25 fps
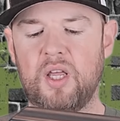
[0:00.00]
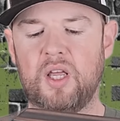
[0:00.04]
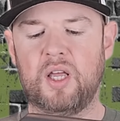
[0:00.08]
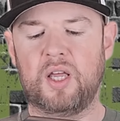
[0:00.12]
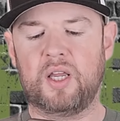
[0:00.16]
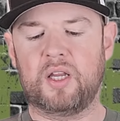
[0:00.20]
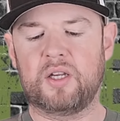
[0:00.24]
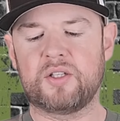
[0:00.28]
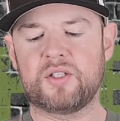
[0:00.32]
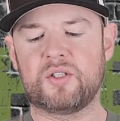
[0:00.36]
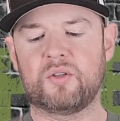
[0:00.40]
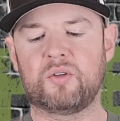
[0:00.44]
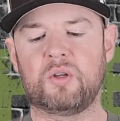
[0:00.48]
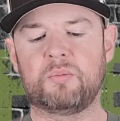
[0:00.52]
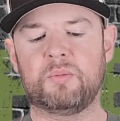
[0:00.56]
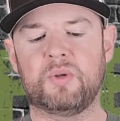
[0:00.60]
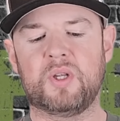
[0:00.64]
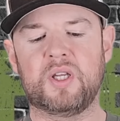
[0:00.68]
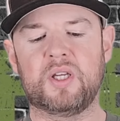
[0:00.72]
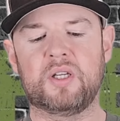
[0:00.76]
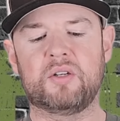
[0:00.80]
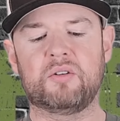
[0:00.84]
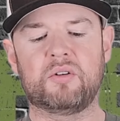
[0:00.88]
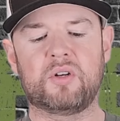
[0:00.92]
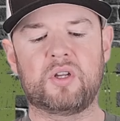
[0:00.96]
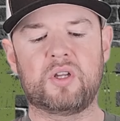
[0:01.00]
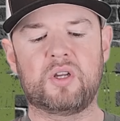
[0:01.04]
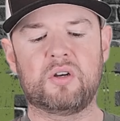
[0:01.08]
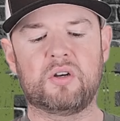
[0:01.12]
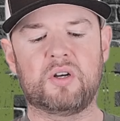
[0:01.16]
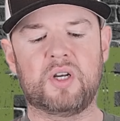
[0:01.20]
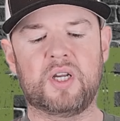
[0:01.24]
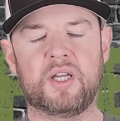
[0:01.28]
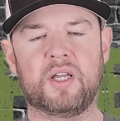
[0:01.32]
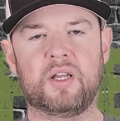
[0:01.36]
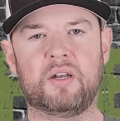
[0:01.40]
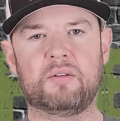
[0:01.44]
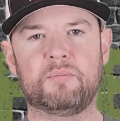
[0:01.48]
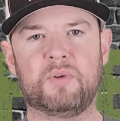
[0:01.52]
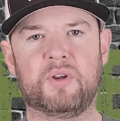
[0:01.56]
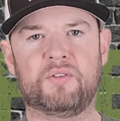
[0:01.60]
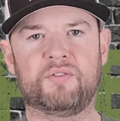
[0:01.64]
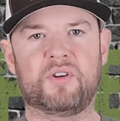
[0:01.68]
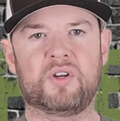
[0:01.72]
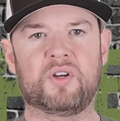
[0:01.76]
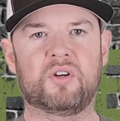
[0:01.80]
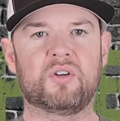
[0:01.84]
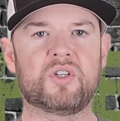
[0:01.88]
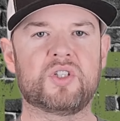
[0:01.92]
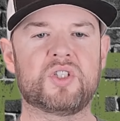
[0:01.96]
I can still get my hand on here and my
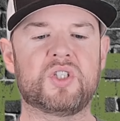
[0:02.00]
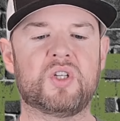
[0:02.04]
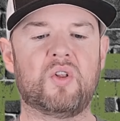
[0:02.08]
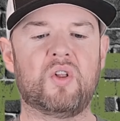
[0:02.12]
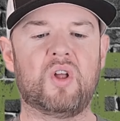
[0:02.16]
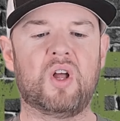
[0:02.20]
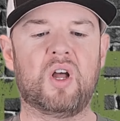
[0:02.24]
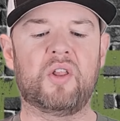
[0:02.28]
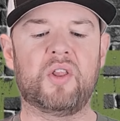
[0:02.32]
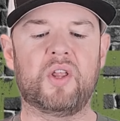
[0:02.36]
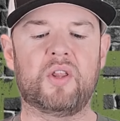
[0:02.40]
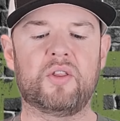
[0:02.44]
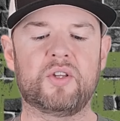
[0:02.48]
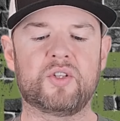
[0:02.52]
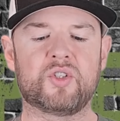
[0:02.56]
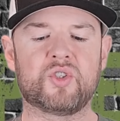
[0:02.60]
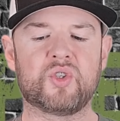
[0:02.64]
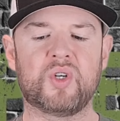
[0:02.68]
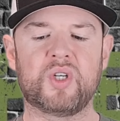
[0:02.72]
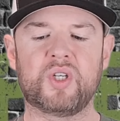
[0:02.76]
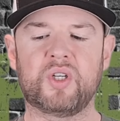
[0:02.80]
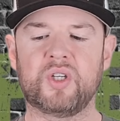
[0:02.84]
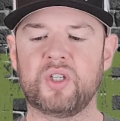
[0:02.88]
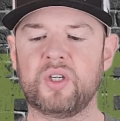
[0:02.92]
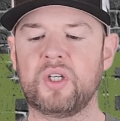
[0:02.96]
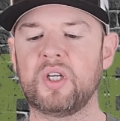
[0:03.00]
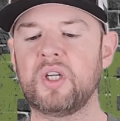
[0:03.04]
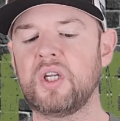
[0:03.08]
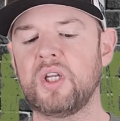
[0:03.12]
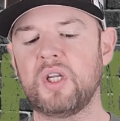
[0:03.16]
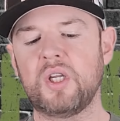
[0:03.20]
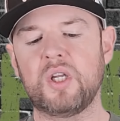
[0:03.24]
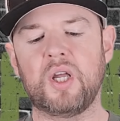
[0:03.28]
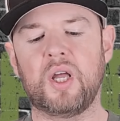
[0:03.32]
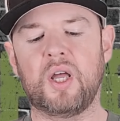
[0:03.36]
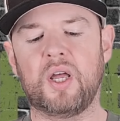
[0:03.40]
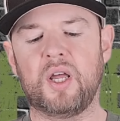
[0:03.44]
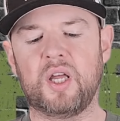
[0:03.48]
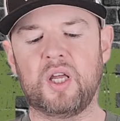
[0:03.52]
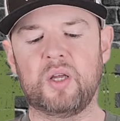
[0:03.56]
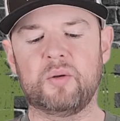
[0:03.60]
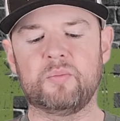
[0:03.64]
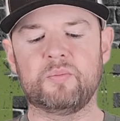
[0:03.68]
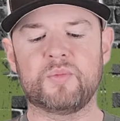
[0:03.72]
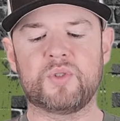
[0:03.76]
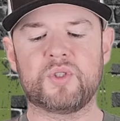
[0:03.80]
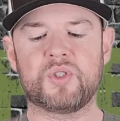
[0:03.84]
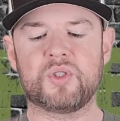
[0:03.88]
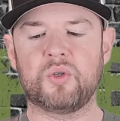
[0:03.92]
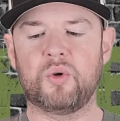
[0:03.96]
finger still on the trigger.
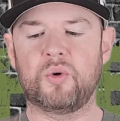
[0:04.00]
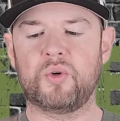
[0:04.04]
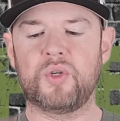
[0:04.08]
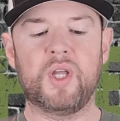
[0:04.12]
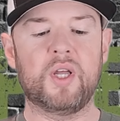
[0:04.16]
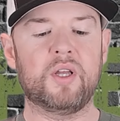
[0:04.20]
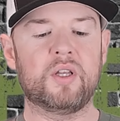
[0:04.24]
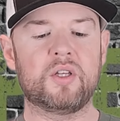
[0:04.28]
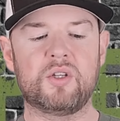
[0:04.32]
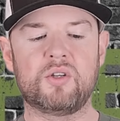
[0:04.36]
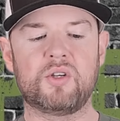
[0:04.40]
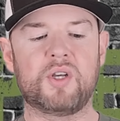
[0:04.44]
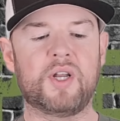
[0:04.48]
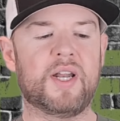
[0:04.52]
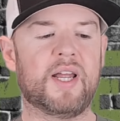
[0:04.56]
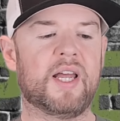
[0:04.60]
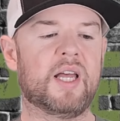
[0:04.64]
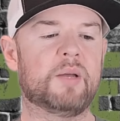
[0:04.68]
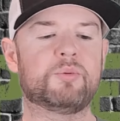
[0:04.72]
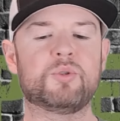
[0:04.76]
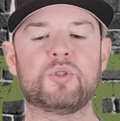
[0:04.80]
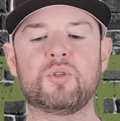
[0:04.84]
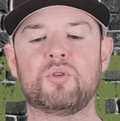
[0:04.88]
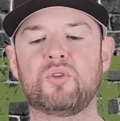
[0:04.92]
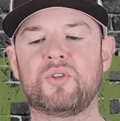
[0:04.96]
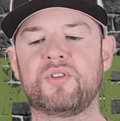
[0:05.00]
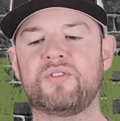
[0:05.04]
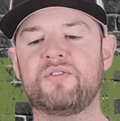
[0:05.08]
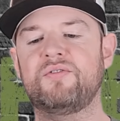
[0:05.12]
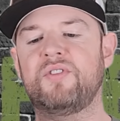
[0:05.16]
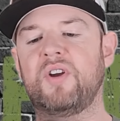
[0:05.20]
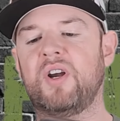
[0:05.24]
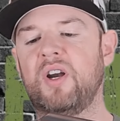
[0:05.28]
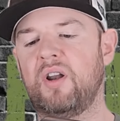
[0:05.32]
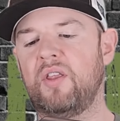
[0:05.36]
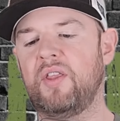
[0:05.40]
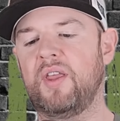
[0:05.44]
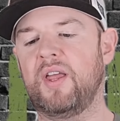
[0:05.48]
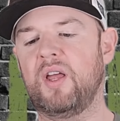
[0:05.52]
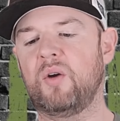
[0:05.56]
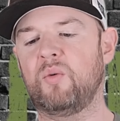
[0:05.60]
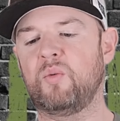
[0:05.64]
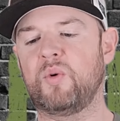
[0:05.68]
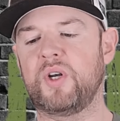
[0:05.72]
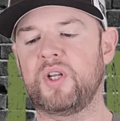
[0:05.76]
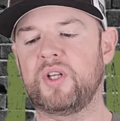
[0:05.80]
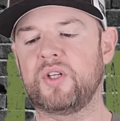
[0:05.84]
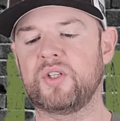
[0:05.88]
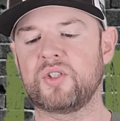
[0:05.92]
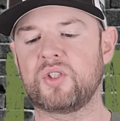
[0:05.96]
Um, so yeah, you can absolutely fire that
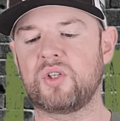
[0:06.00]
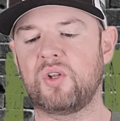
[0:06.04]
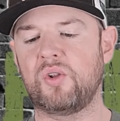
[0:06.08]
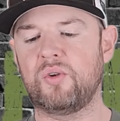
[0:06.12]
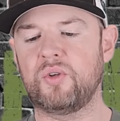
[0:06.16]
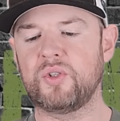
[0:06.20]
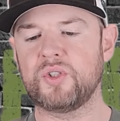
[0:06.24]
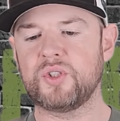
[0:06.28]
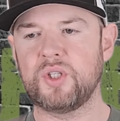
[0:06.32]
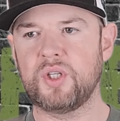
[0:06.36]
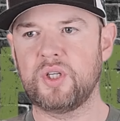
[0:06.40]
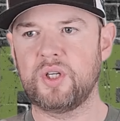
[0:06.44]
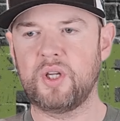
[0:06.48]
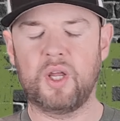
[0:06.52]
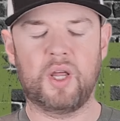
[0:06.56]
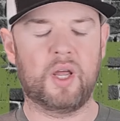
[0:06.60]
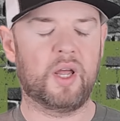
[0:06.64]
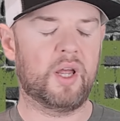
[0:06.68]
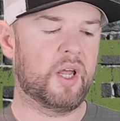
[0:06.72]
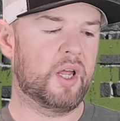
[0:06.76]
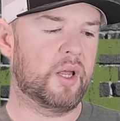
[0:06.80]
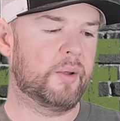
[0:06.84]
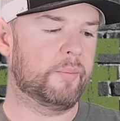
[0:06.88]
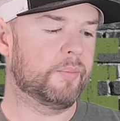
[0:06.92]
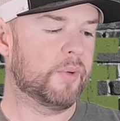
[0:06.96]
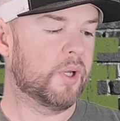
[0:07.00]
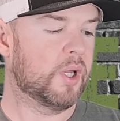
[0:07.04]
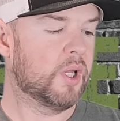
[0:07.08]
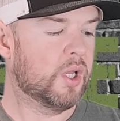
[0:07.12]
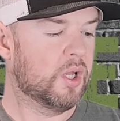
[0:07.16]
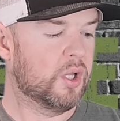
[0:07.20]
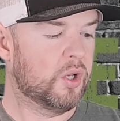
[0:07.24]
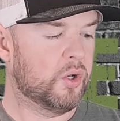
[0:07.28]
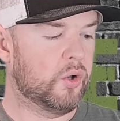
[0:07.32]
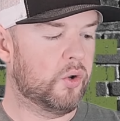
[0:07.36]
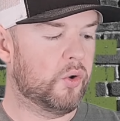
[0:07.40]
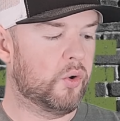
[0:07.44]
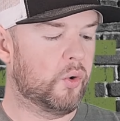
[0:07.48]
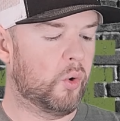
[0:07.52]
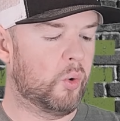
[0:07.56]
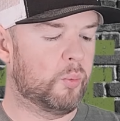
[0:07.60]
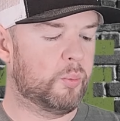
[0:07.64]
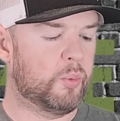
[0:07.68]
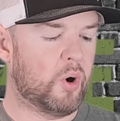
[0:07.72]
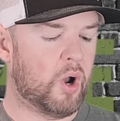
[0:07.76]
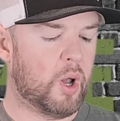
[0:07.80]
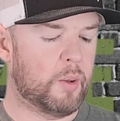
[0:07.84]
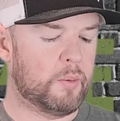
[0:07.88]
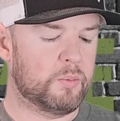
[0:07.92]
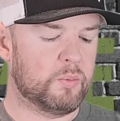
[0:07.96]
when it is closed. Um, no
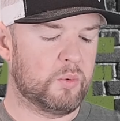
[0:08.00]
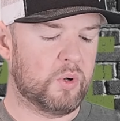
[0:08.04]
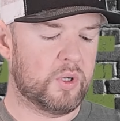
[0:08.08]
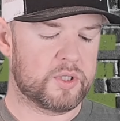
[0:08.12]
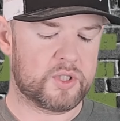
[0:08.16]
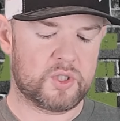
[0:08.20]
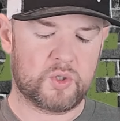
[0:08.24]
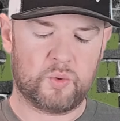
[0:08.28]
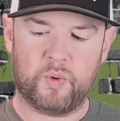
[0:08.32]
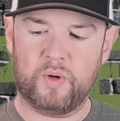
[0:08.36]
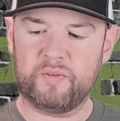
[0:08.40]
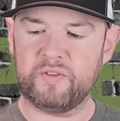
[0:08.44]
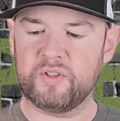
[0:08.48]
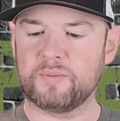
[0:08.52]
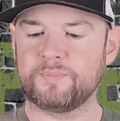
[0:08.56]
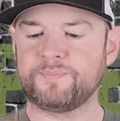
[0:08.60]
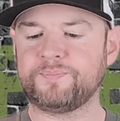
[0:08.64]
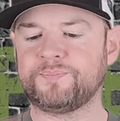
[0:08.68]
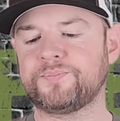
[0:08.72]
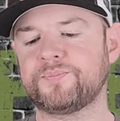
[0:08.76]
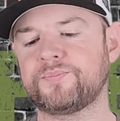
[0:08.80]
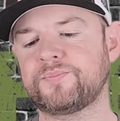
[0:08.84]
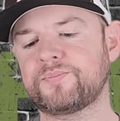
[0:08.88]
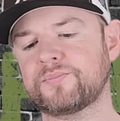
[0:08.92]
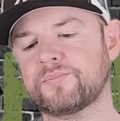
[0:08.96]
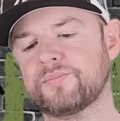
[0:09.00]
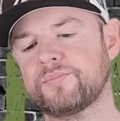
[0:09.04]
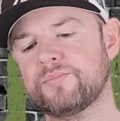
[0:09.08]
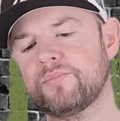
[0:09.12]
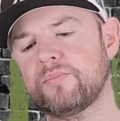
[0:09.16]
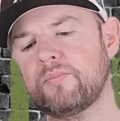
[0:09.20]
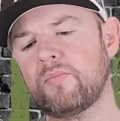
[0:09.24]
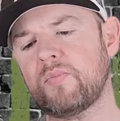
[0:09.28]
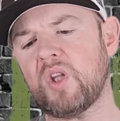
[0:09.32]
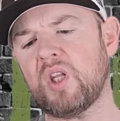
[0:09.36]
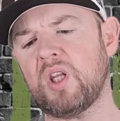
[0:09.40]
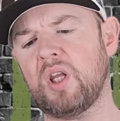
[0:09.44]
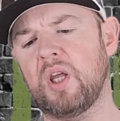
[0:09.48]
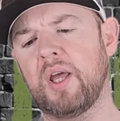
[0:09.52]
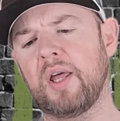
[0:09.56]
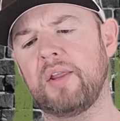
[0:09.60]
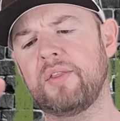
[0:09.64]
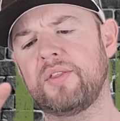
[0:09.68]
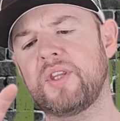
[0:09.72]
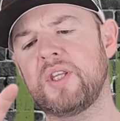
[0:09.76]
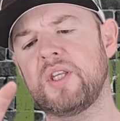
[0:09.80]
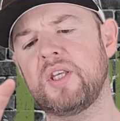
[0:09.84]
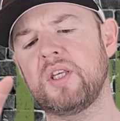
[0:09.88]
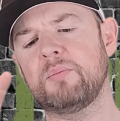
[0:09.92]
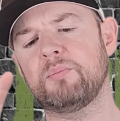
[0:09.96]
problem whatsoever. Uh,
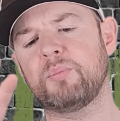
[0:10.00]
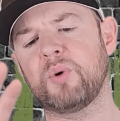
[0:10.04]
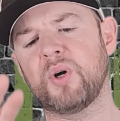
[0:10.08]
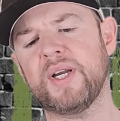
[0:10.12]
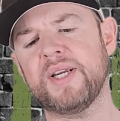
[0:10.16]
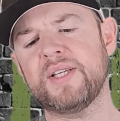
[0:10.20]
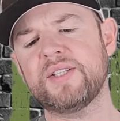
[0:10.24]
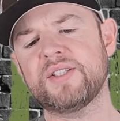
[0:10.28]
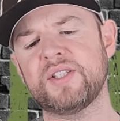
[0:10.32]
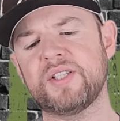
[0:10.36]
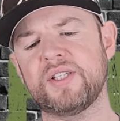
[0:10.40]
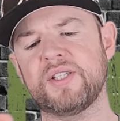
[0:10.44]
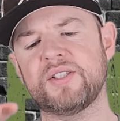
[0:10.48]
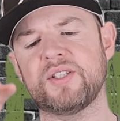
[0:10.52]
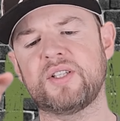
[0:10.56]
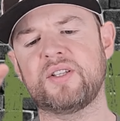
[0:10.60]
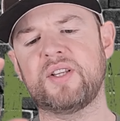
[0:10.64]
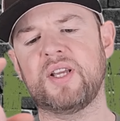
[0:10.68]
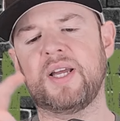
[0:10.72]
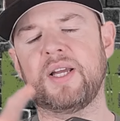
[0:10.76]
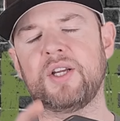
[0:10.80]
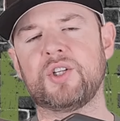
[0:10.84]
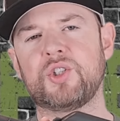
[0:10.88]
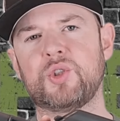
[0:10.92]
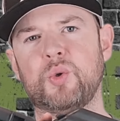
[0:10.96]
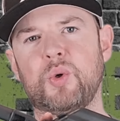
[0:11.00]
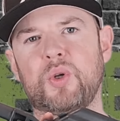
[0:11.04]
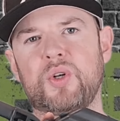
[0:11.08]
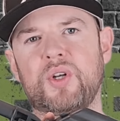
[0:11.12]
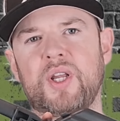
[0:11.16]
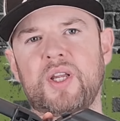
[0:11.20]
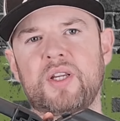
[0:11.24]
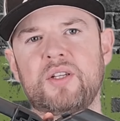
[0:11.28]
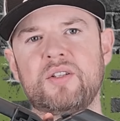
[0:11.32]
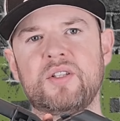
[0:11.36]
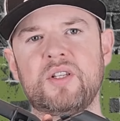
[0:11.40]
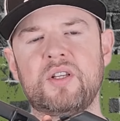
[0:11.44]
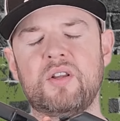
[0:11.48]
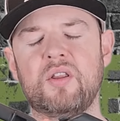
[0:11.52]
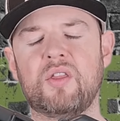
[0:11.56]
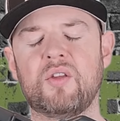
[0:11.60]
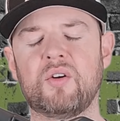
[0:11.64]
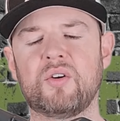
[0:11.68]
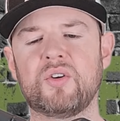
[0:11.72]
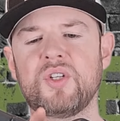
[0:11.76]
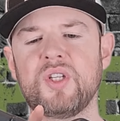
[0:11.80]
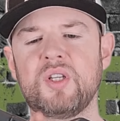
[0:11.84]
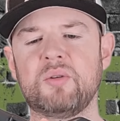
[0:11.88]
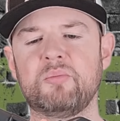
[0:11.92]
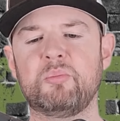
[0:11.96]
the brace is attached to a
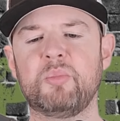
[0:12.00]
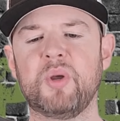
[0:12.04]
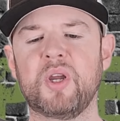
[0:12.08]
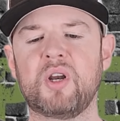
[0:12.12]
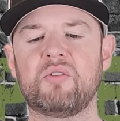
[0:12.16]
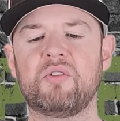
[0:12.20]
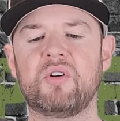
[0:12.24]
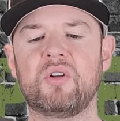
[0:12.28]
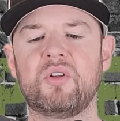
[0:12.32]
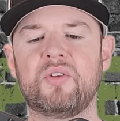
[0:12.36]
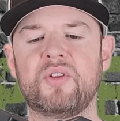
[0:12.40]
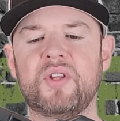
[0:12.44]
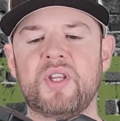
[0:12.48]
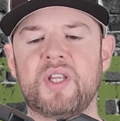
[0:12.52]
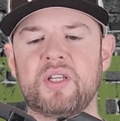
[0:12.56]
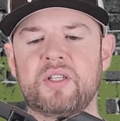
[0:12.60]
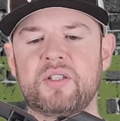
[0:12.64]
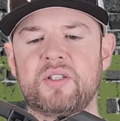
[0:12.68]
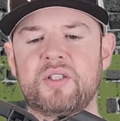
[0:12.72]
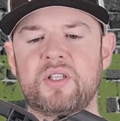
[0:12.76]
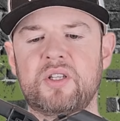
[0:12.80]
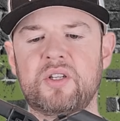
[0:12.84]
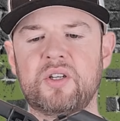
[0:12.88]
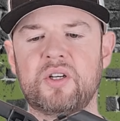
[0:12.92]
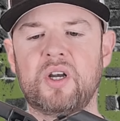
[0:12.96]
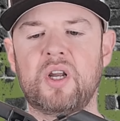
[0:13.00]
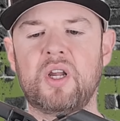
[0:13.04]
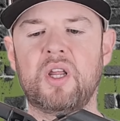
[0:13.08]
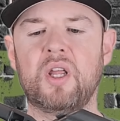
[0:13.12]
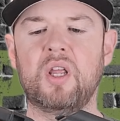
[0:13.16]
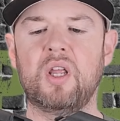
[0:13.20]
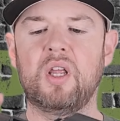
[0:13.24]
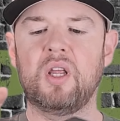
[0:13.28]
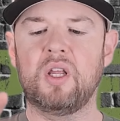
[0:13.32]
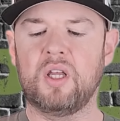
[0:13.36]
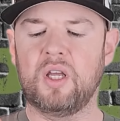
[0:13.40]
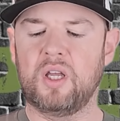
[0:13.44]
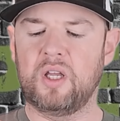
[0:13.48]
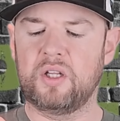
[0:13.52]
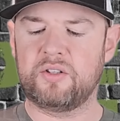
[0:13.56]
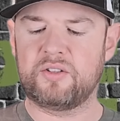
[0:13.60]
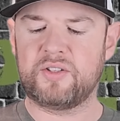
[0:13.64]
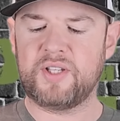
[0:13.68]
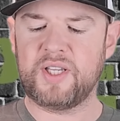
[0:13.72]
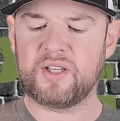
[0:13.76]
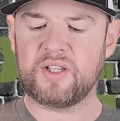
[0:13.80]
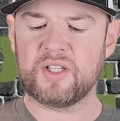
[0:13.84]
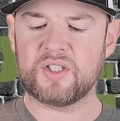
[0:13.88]
1913 pic rail at the end here and take